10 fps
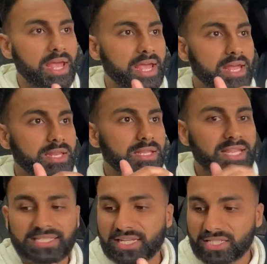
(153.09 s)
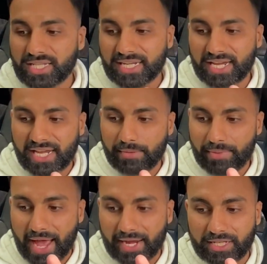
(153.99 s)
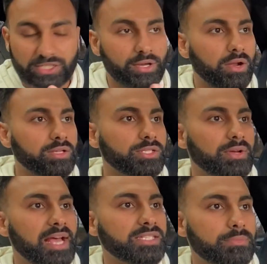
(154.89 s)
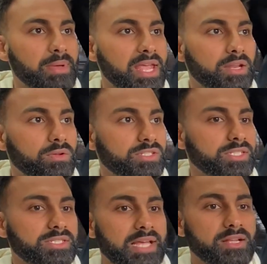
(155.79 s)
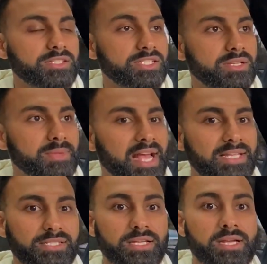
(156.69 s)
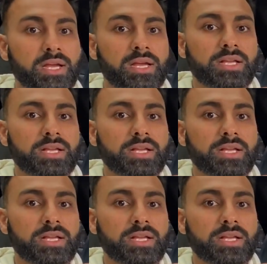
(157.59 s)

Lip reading: And this has a titanium package, so it also has the Bang & Olufsen sound system that has the